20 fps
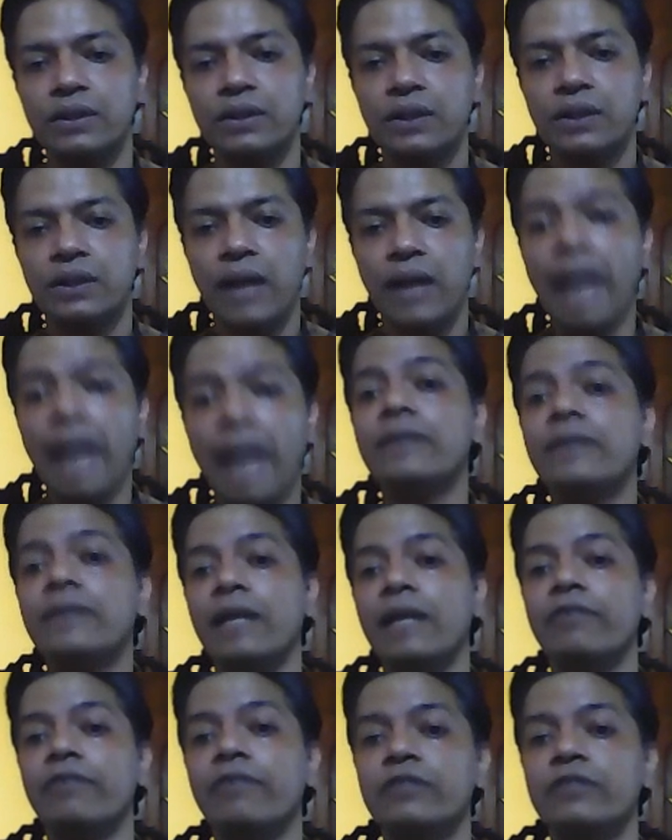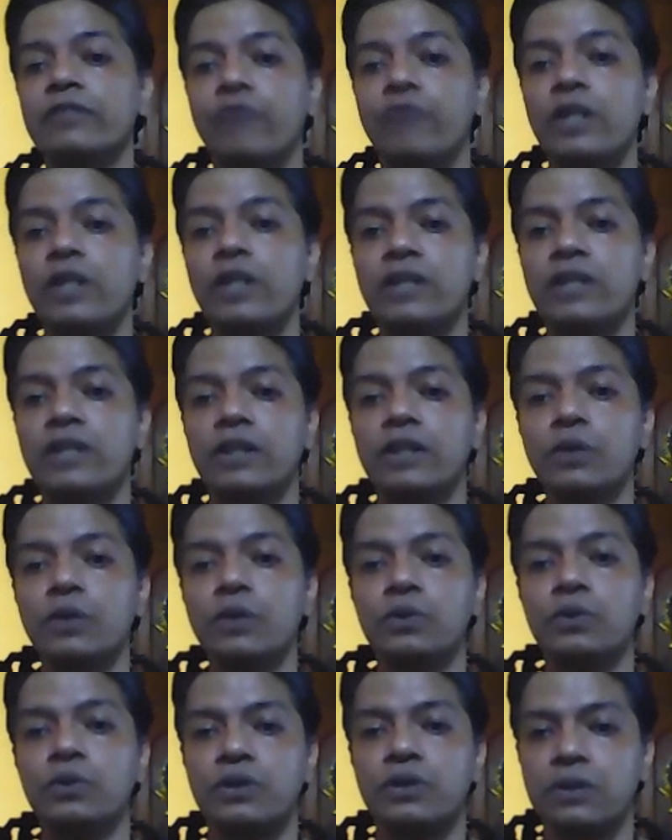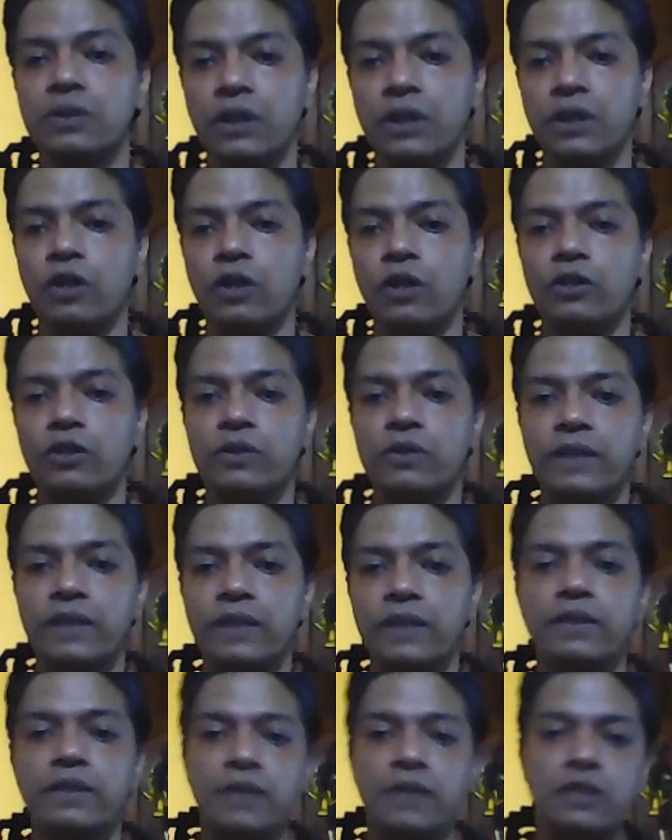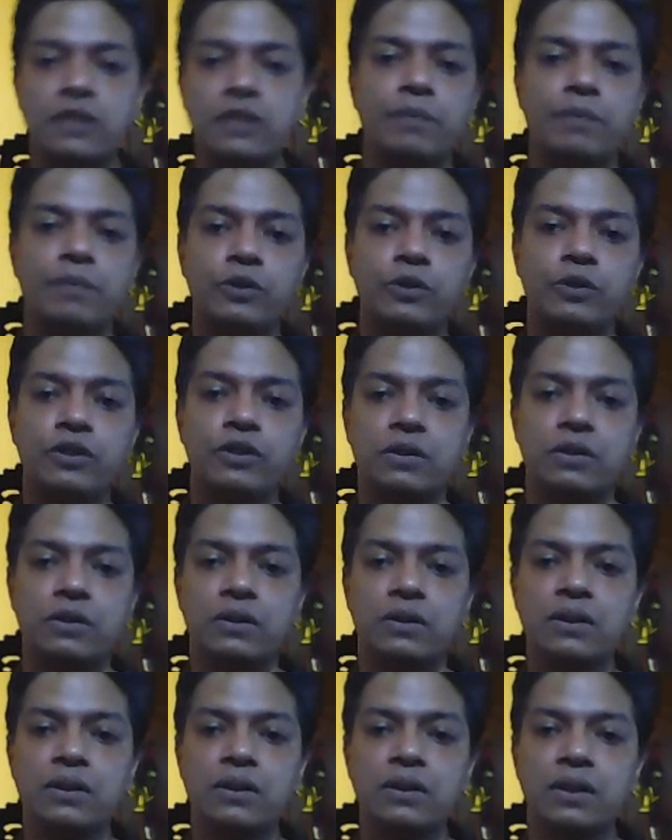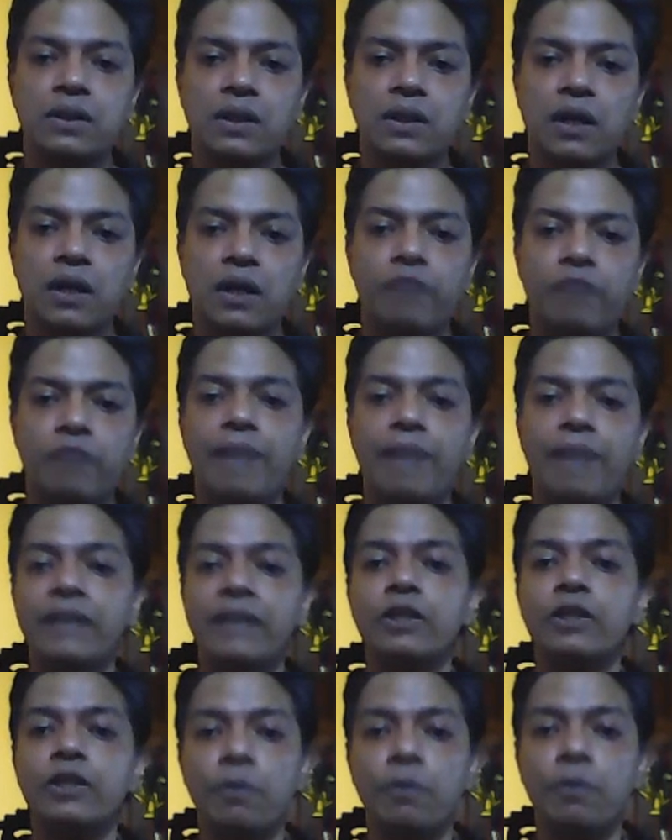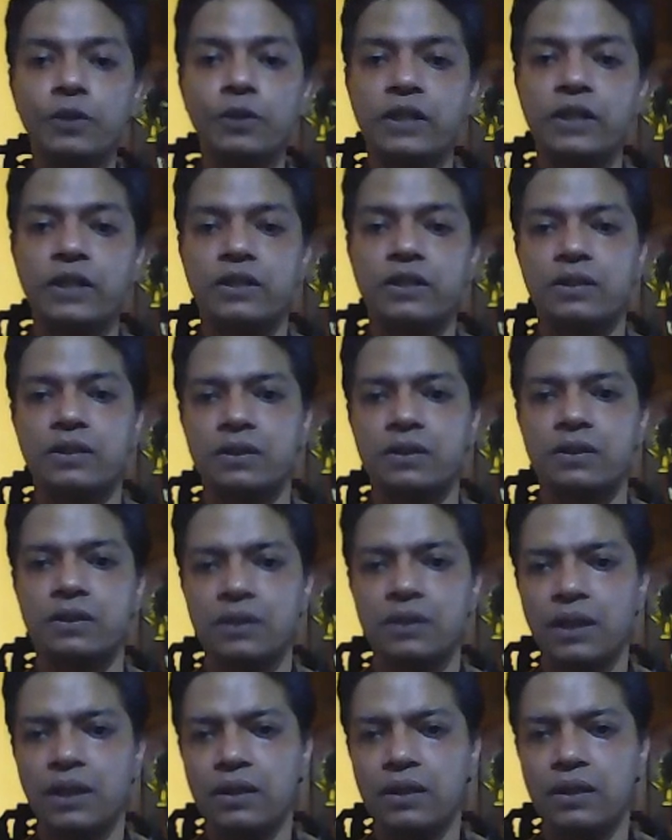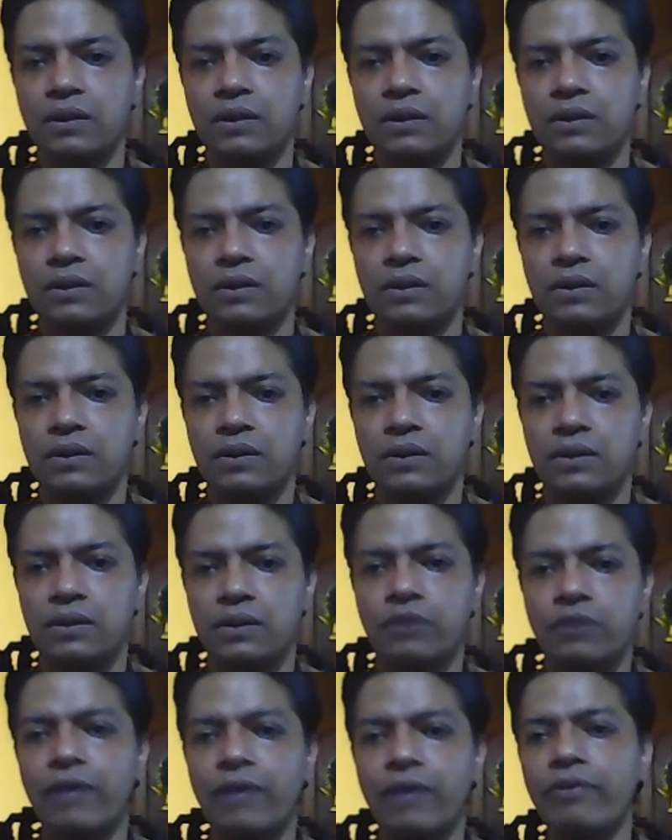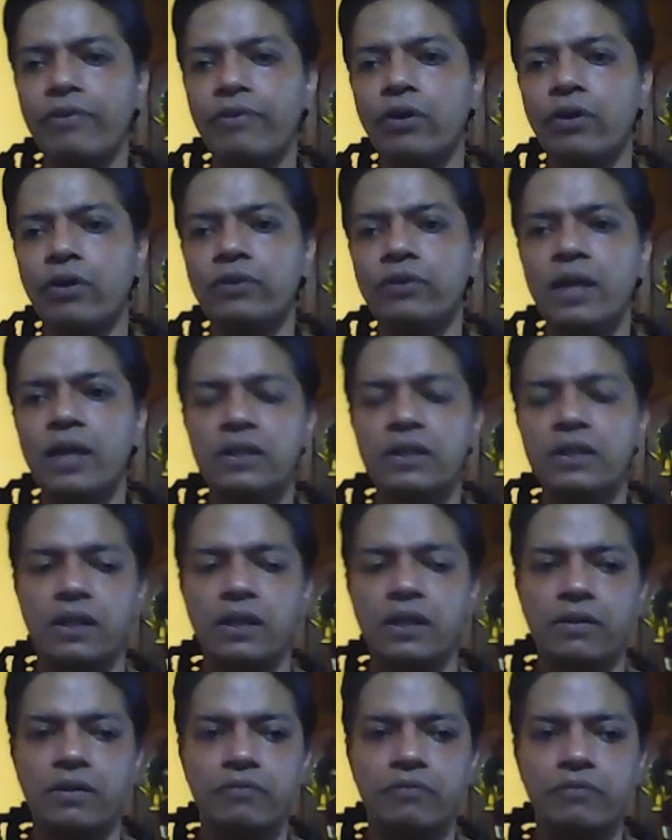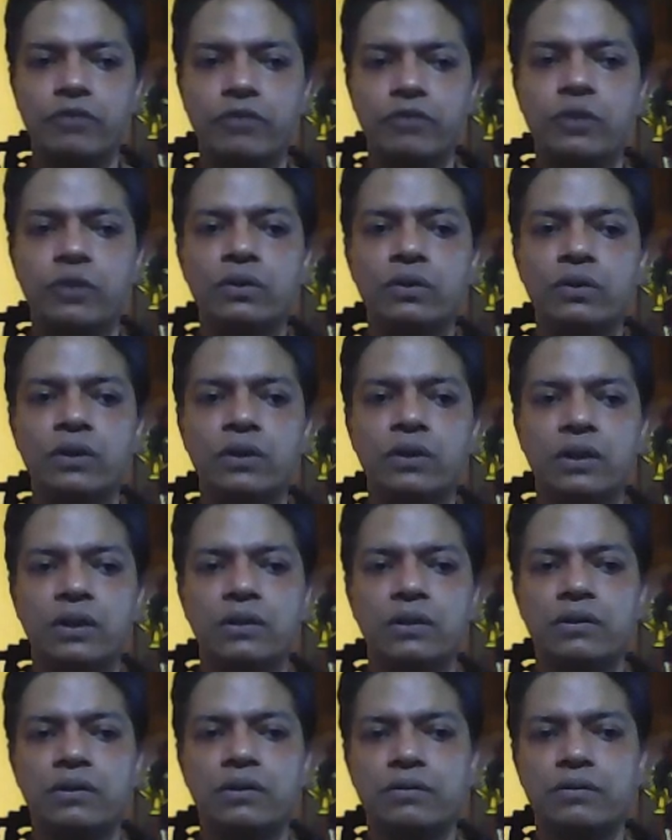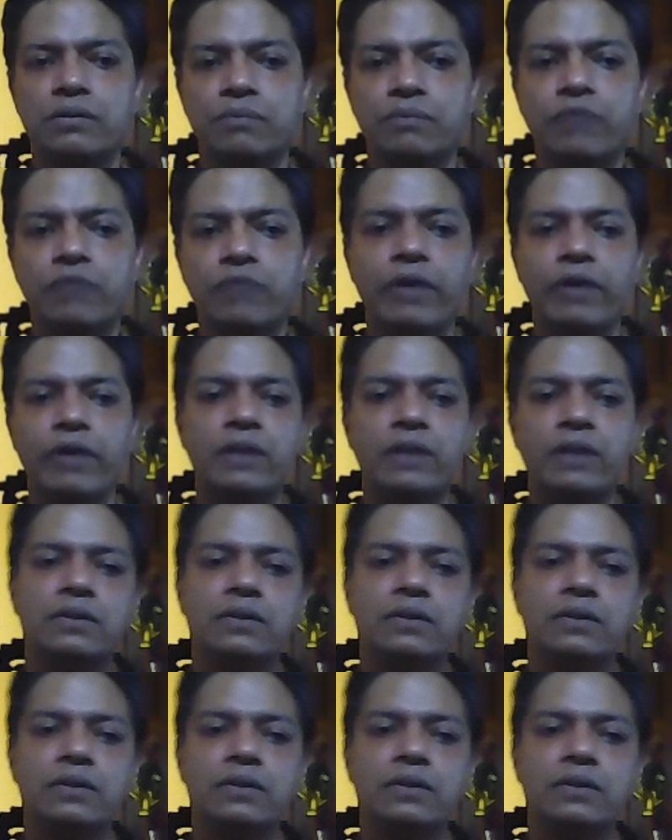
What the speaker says: and relevant words are used in order to set this juxtaposition of binary opposites. So we have a contrasting view between